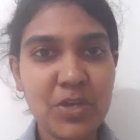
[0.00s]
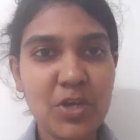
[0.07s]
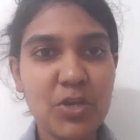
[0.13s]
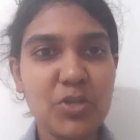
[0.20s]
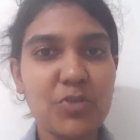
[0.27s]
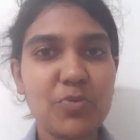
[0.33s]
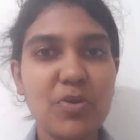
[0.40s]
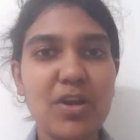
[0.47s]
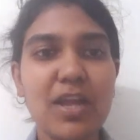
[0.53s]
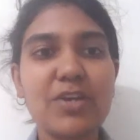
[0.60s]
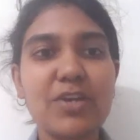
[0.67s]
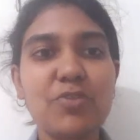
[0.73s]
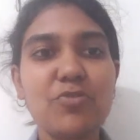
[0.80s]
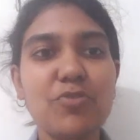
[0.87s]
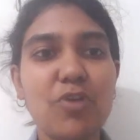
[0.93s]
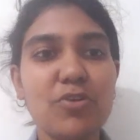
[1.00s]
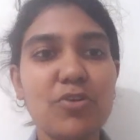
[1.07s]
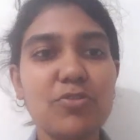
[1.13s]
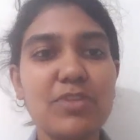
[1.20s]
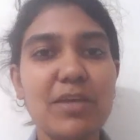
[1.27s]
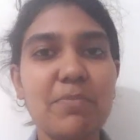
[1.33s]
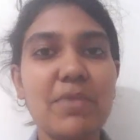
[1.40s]
you would like to talk to
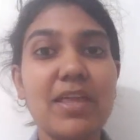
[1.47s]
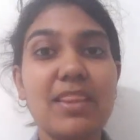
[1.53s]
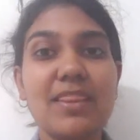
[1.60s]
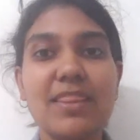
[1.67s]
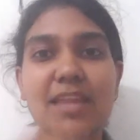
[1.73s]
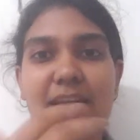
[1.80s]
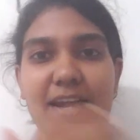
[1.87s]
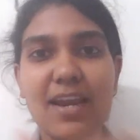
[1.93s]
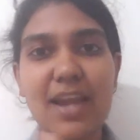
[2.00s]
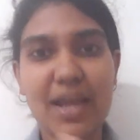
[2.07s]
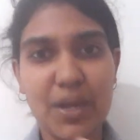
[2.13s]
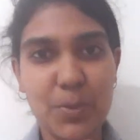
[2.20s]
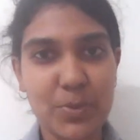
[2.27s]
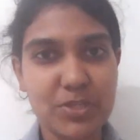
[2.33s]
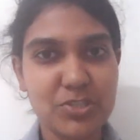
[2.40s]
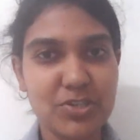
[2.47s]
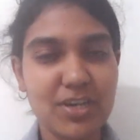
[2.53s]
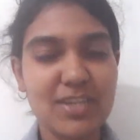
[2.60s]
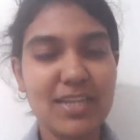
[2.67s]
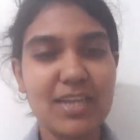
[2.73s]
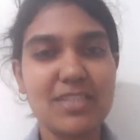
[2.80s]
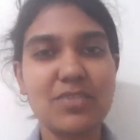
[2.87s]
them in their language, right?
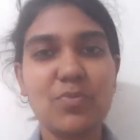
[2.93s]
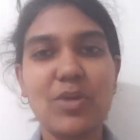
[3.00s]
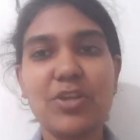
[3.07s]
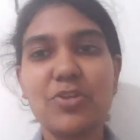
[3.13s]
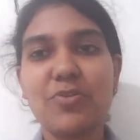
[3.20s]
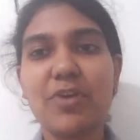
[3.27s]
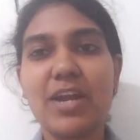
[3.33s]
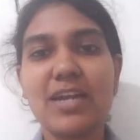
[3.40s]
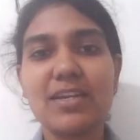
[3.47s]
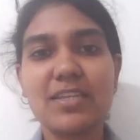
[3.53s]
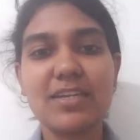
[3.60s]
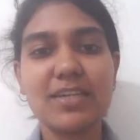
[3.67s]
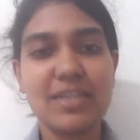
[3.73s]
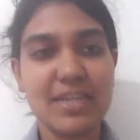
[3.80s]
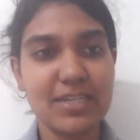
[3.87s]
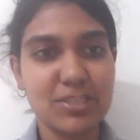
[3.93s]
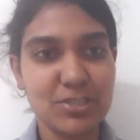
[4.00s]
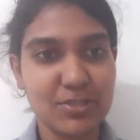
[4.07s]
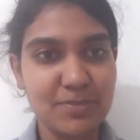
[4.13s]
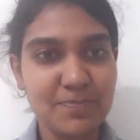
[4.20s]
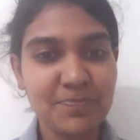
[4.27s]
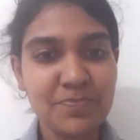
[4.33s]
That's when you get the
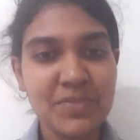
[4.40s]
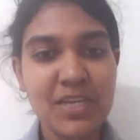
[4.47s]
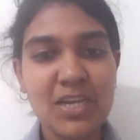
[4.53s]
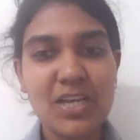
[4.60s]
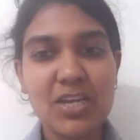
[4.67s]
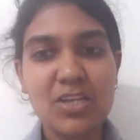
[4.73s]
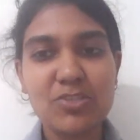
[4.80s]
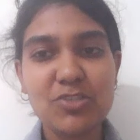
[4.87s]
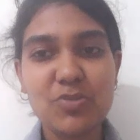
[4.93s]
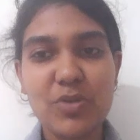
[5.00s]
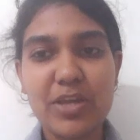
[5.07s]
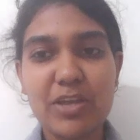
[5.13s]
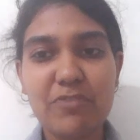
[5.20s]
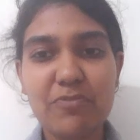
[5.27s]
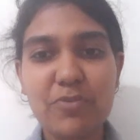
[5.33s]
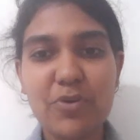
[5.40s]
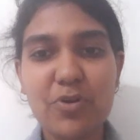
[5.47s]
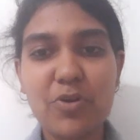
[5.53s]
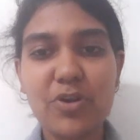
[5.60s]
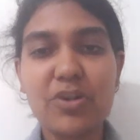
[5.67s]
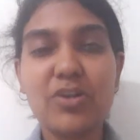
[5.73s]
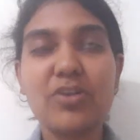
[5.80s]
connection. So if you're
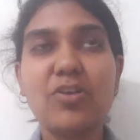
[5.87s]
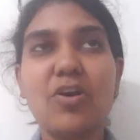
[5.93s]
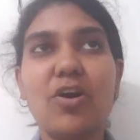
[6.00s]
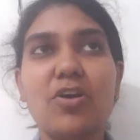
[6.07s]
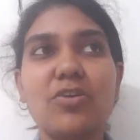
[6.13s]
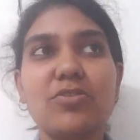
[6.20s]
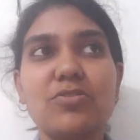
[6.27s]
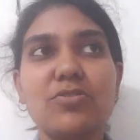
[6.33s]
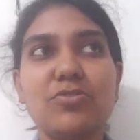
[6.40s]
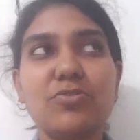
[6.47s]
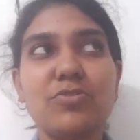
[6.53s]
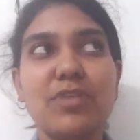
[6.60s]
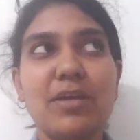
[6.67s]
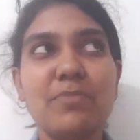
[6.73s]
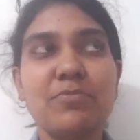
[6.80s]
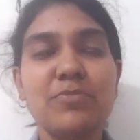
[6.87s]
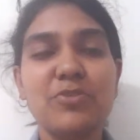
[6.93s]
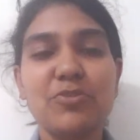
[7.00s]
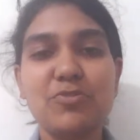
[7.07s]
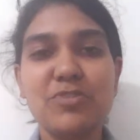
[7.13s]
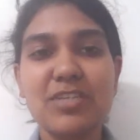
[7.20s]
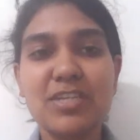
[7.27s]
going to talk to them
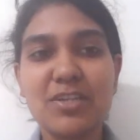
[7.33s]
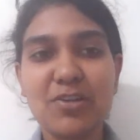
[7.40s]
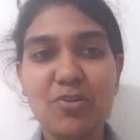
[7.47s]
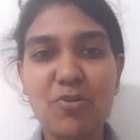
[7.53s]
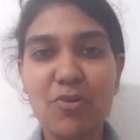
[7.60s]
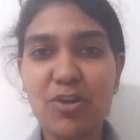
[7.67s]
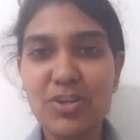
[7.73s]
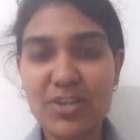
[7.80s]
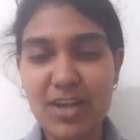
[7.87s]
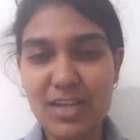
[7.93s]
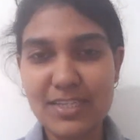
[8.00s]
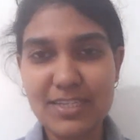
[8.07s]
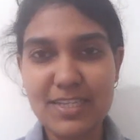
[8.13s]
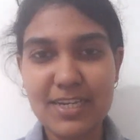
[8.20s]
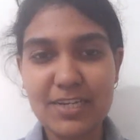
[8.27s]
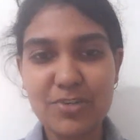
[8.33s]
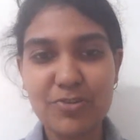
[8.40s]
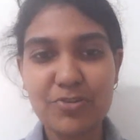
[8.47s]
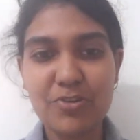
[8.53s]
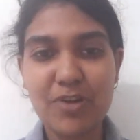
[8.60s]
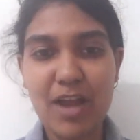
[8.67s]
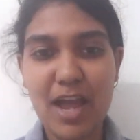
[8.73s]
using a Google Translate on
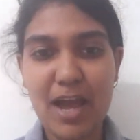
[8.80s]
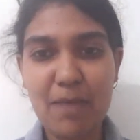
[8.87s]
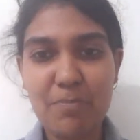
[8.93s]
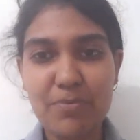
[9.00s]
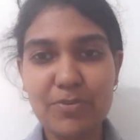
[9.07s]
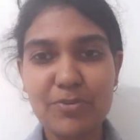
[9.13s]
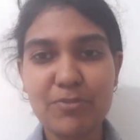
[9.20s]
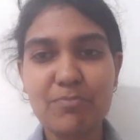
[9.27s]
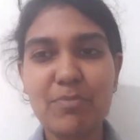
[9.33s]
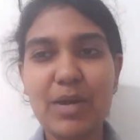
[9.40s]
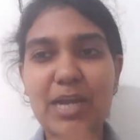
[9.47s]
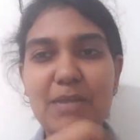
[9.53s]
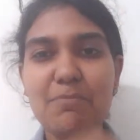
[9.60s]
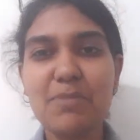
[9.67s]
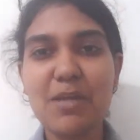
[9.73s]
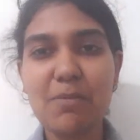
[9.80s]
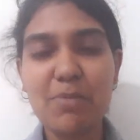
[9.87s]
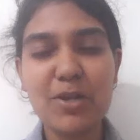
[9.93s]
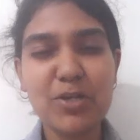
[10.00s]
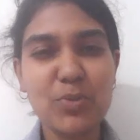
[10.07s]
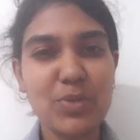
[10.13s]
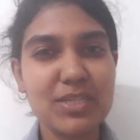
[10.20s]
your app, you might be
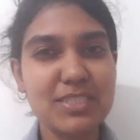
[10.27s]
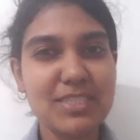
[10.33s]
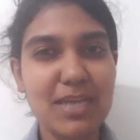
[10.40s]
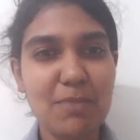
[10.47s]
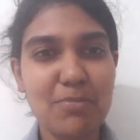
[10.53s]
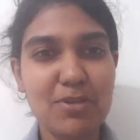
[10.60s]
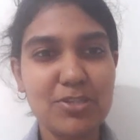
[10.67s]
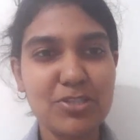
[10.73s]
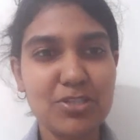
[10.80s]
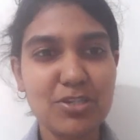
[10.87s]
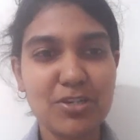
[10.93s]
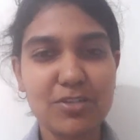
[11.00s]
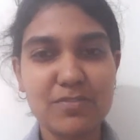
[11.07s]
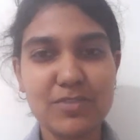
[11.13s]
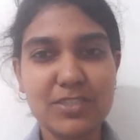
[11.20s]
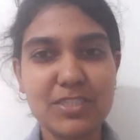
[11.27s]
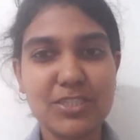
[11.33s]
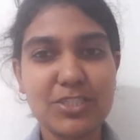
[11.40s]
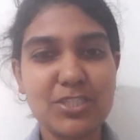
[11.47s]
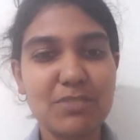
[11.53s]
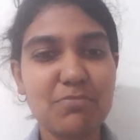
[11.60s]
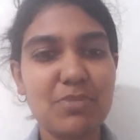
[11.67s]
able to establish a
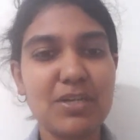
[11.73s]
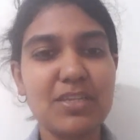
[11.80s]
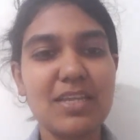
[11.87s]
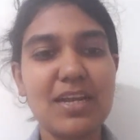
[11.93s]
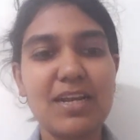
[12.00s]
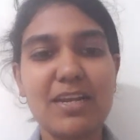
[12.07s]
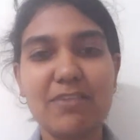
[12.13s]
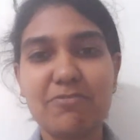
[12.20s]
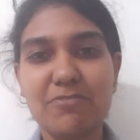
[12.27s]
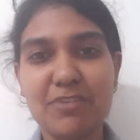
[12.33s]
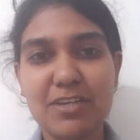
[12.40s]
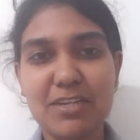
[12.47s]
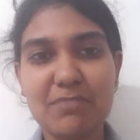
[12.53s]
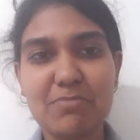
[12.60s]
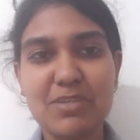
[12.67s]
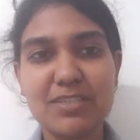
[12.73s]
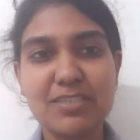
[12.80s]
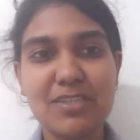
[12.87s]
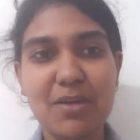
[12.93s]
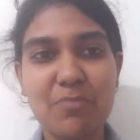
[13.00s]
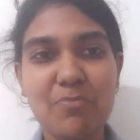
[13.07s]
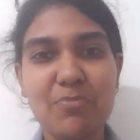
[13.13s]
conversation, but there'll definitely be
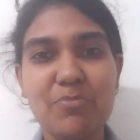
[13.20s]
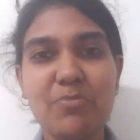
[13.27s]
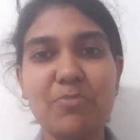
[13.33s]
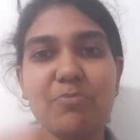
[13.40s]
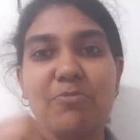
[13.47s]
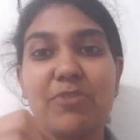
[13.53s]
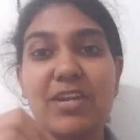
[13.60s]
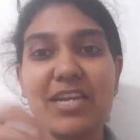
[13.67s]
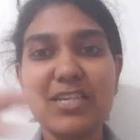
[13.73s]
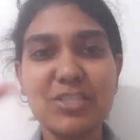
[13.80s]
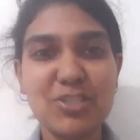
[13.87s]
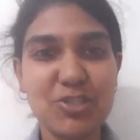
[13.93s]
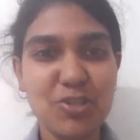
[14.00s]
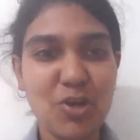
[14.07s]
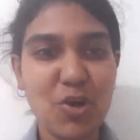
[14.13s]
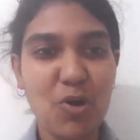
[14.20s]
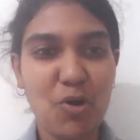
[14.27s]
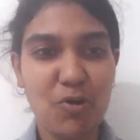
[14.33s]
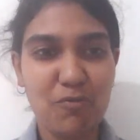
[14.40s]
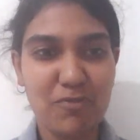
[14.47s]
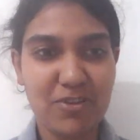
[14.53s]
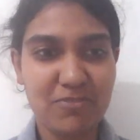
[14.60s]
some breach
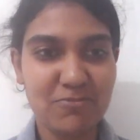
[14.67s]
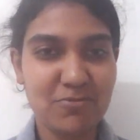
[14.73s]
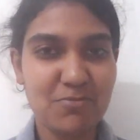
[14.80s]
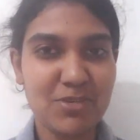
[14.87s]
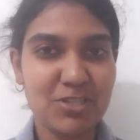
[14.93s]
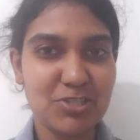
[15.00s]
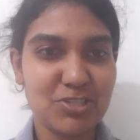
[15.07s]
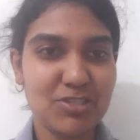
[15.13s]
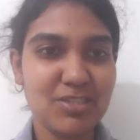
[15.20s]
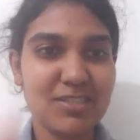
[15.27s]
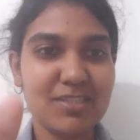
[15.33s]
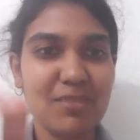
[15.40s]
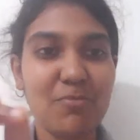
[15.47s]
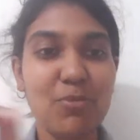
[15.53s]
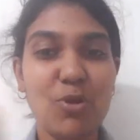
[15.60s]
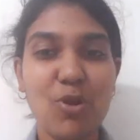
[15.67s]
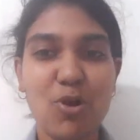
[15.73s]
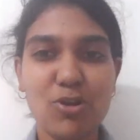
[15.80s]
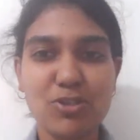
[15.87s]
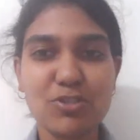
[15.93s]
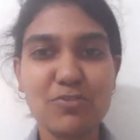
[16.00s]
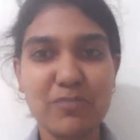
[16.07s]
of information, some
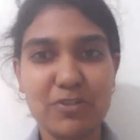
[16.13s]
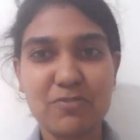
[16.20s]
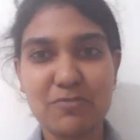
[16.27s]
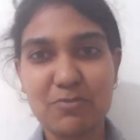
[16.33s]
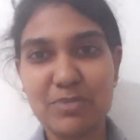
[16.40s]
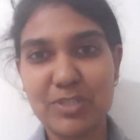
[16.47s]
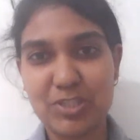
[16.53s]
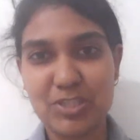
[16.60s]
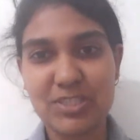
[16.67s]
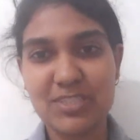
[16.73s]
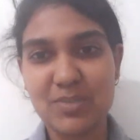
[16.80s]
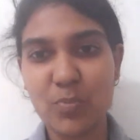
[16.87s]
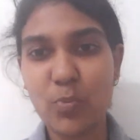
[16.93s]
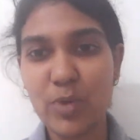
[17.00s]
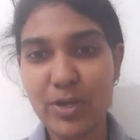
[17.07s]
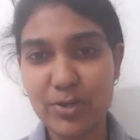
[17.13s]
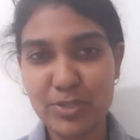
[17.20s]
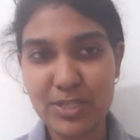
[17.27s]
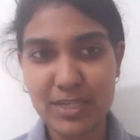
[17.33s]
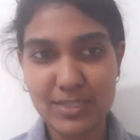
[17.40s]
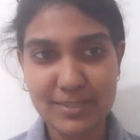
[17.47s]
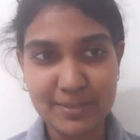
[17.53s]
loss of information somewhere or
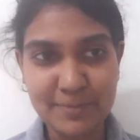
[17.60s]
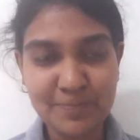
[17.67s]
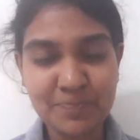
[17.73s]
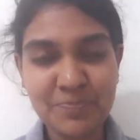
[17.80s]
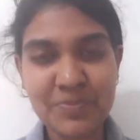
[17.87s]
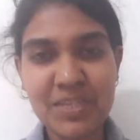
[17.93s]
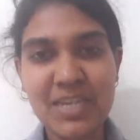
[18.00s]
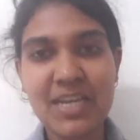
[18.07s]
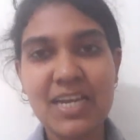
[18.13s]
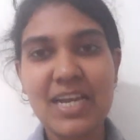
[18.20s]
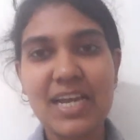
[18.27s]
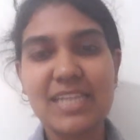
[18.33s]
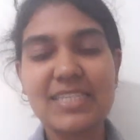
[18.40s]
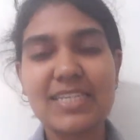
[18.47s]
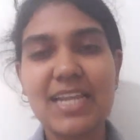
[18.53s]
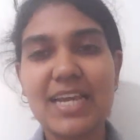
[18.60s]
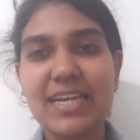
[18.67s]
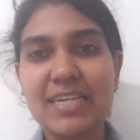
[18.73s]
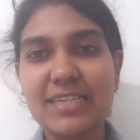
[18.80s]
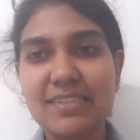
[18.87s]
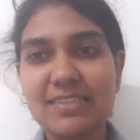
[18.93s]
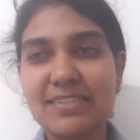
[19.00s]
the other. It's like